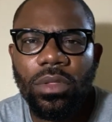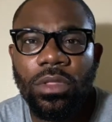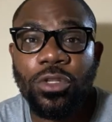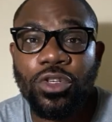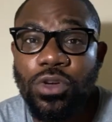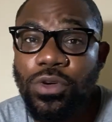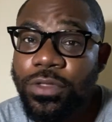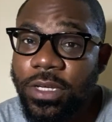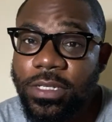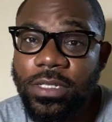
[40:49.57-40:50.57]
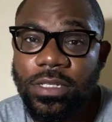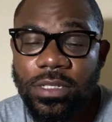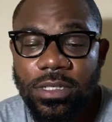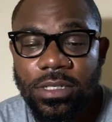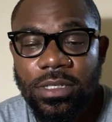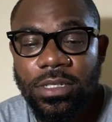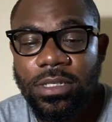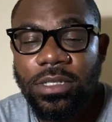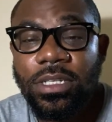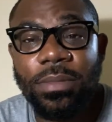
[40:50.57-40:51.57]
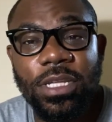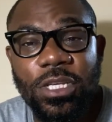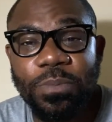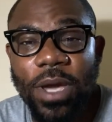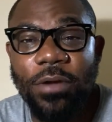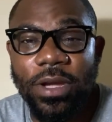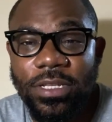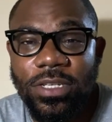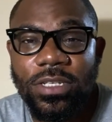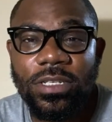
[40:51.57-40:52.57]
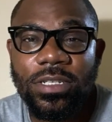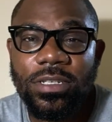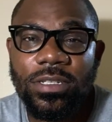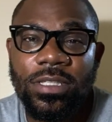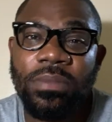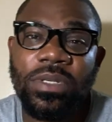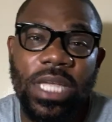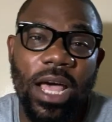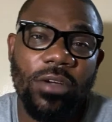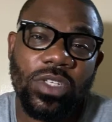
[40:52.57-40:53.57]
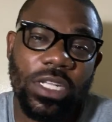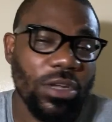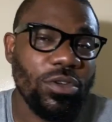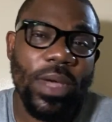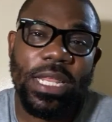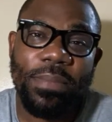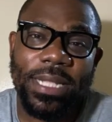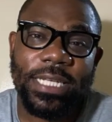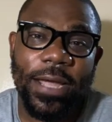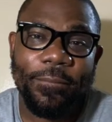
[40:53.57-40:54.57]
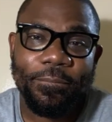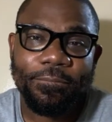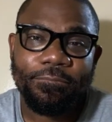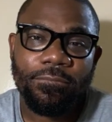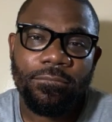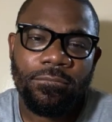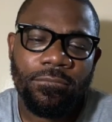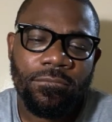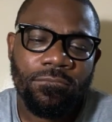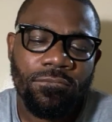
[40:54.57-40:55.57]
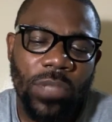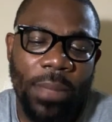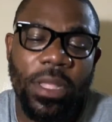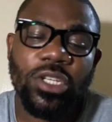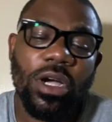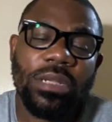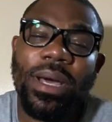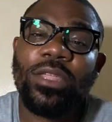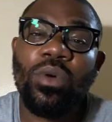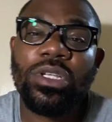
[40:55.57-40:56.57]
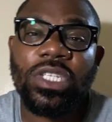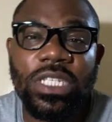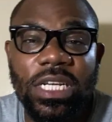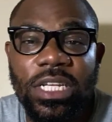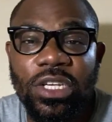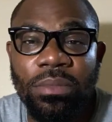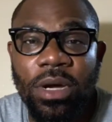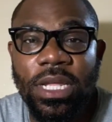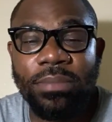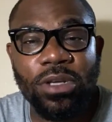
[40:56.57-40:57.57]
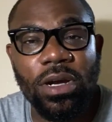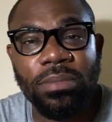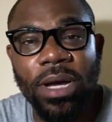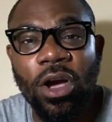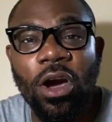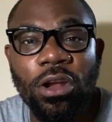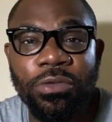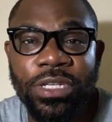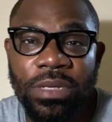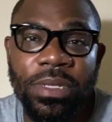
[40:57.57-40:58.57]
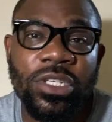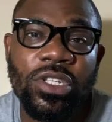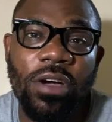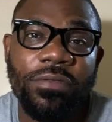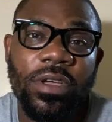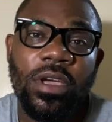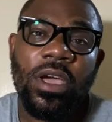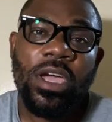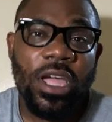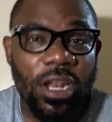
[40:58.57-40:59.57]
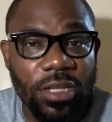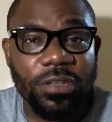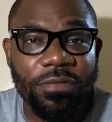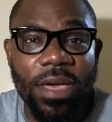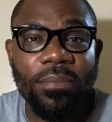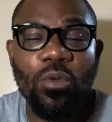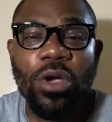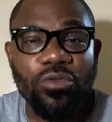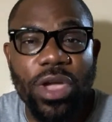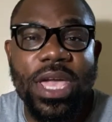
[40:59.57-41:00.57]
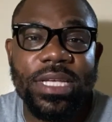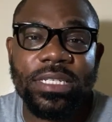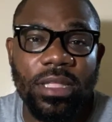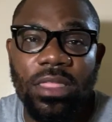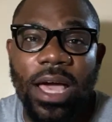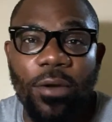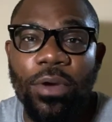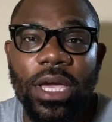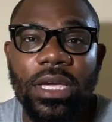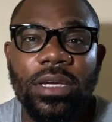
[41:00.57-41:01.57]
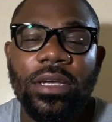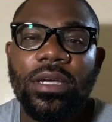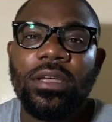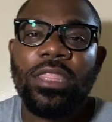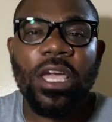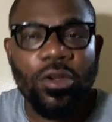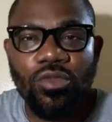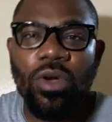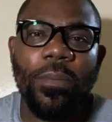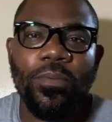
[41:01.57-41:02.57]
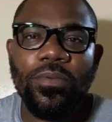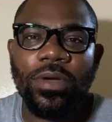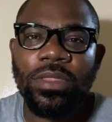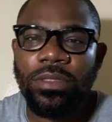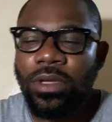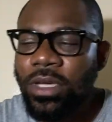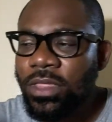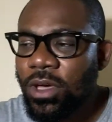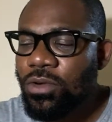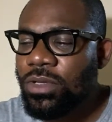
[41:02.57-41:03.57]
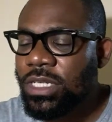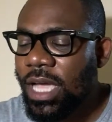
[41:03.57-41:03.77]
truth is, some of these parents themselves, they don't know any better. I'm not talking about the ones stealing your money. I'm talking about colorism and stuff. A lot of them were raised that way. They grew up in those